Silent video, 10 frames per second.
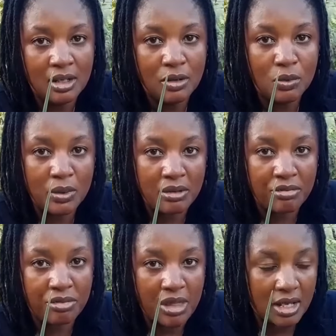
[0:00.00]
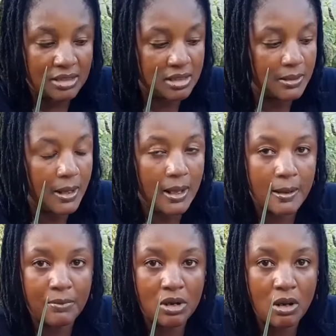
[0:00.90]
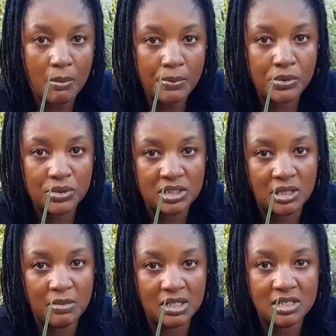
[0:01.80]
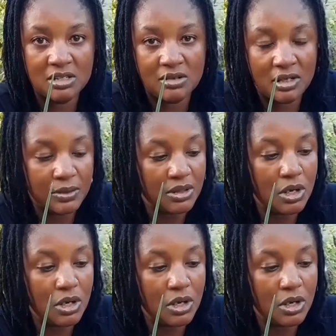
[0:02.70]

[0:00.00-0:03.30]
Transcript: with that composted material with